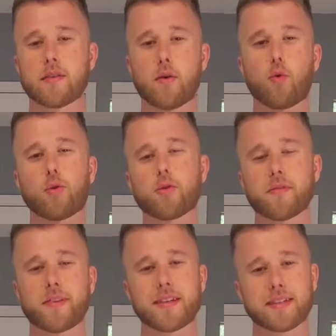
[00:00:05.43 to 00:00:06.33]
the order
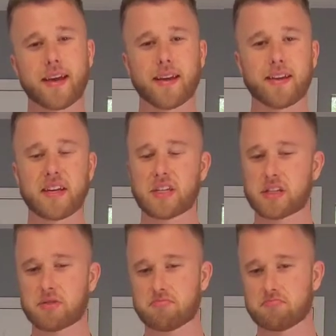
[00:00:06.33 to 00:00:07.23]
of these
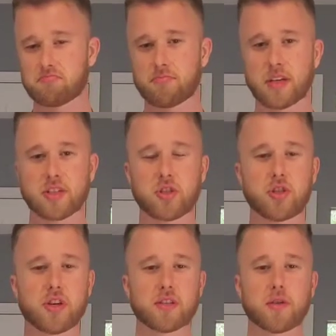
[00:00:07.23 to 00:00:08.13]
techniques is
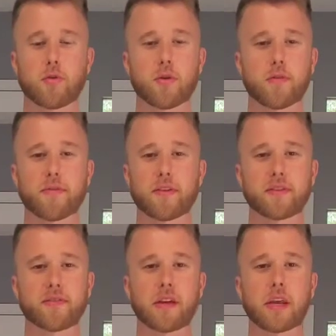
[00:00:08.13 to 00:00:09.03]
just the order for
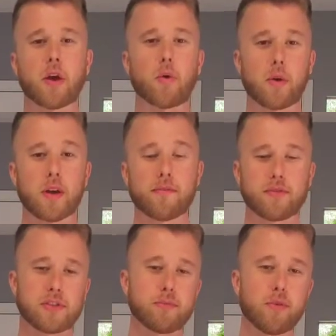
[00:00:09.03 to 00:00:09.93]
this video.
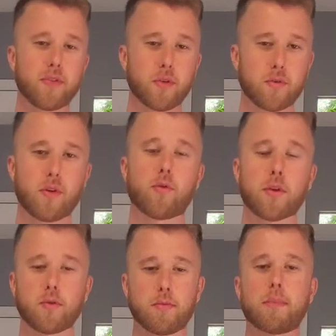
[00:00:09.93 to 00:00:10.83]
For some of you, the
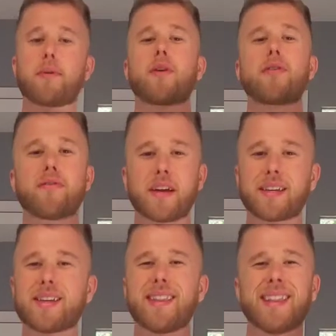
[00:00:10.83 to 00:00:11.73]
order will be
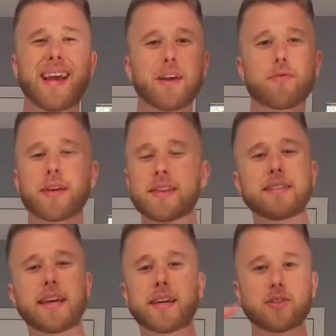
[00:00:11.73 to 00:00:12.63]
perfect. Layering the
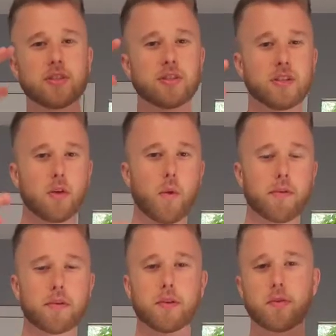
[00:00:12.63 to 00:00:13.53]
tensions in the way
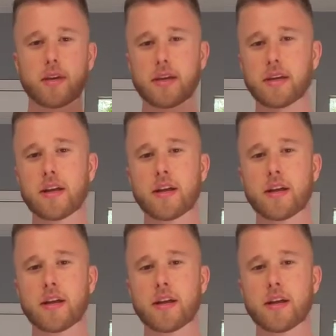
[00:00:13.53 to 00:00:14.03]
we're doing it,